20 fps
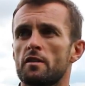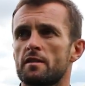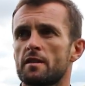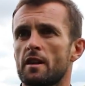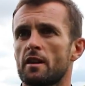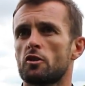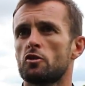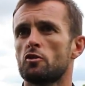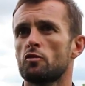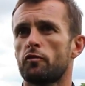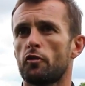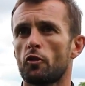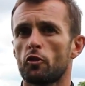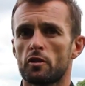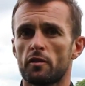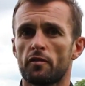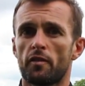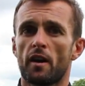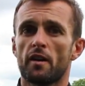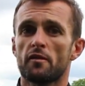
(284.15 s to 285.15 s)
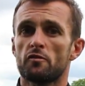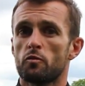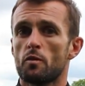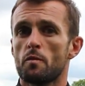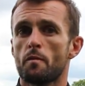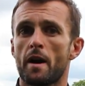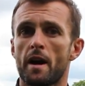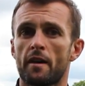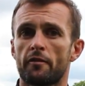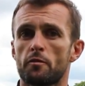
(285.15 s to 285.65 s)
instead of 245s,
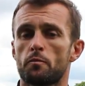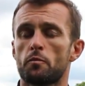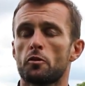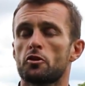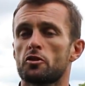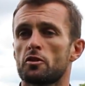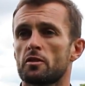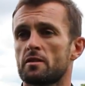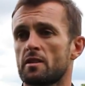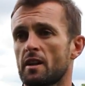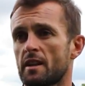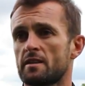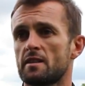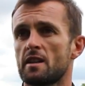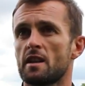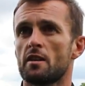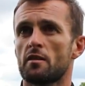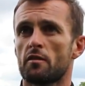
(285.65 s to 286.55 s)
we might have to push a 60